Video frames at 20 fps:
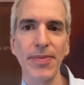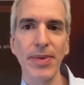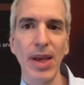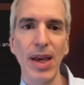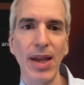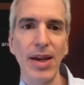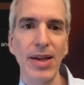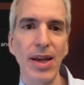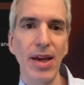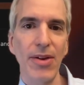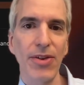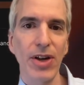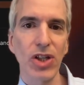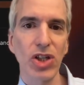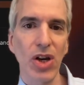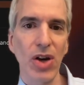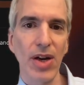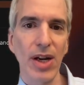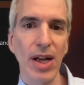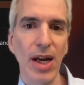And if I
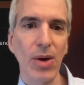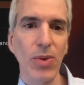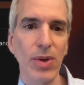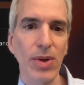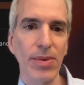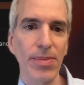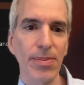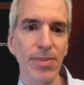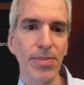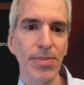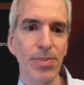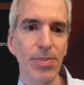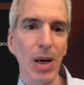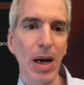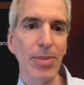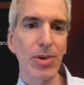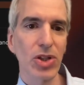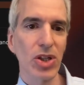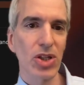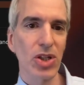share it, I will
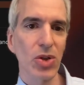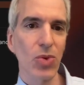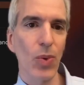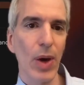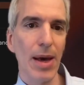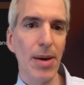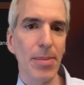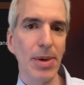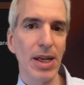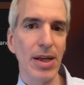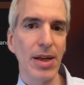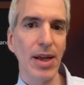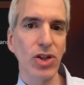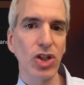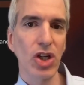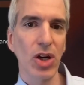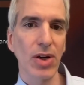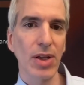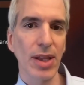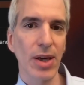publish it to the web and
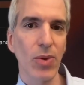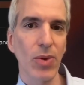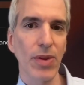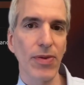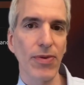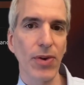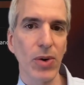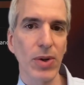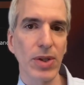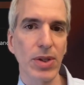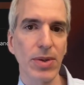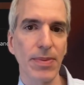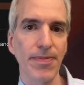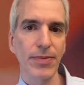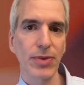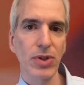share a link with folks.